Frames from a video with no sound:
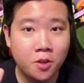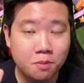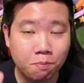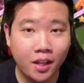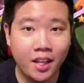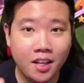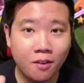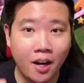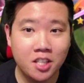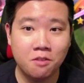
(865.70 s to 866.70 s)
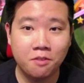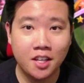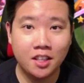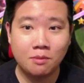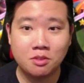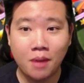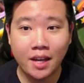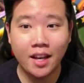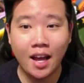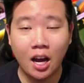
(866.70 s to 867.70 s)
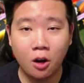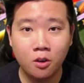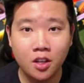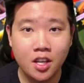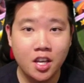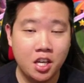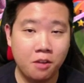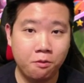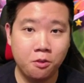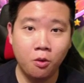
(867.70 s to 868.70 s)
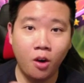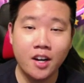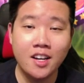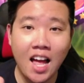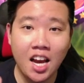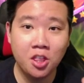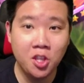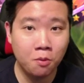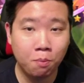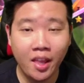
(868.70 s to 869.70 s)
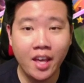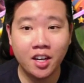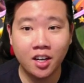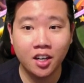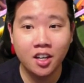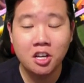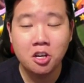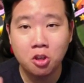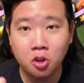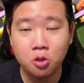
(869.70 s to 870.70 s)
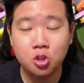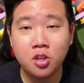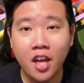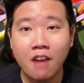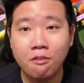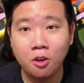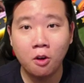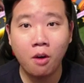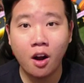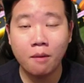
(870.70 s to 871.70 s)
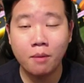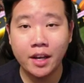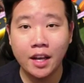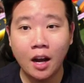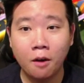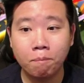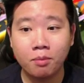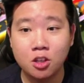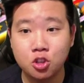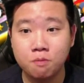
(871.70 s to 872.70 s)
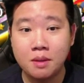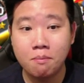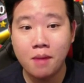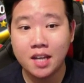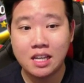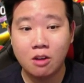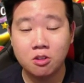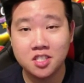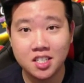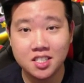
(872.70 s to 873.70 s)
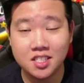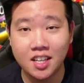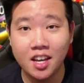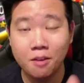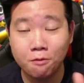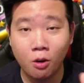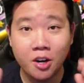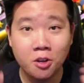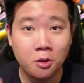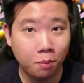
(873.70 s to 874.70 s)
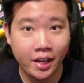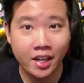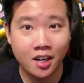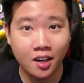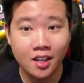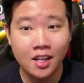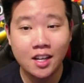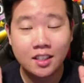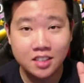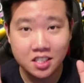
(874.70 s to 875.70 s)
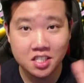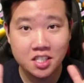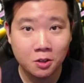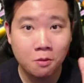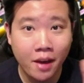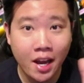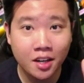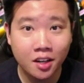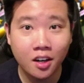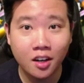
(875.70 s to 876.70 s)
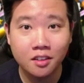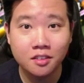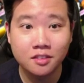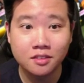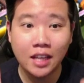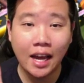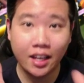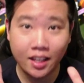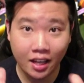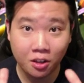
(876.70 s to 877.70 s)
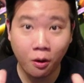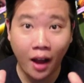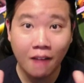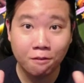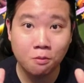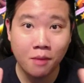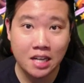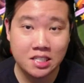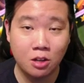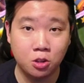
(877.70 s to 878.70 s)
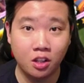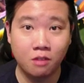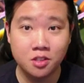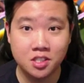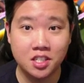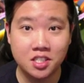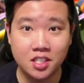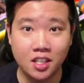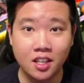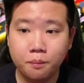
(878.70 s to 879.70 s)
playing Rise of Kingdoms by now, if you are not a new player, you should have Lohar by now and should be maxed out to 60. And if you are a new player, this is a commander that you have to max out to level 60.